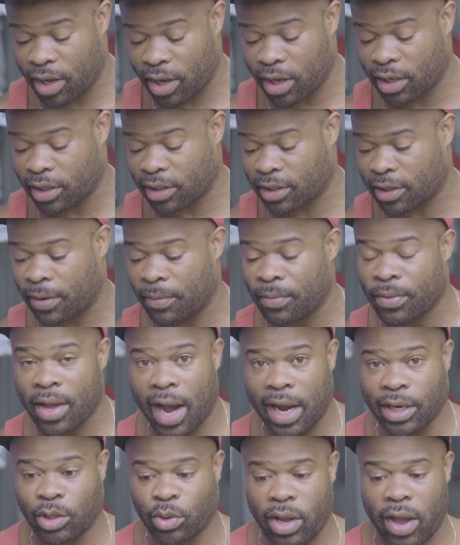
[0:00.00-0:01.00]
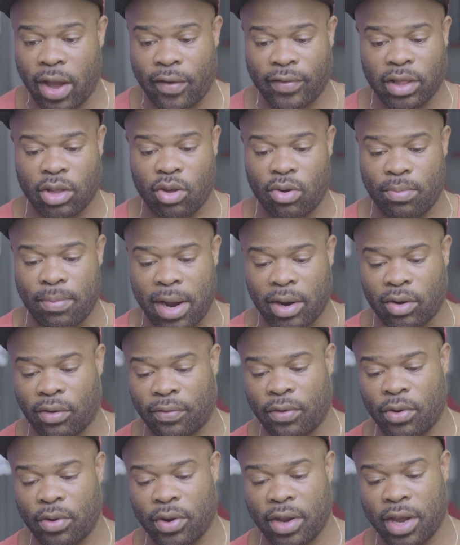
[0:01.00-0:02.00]
is, I do have a little
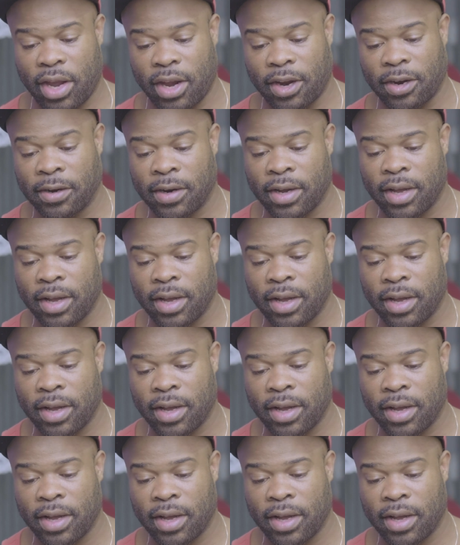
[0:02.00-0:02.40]
microphone here,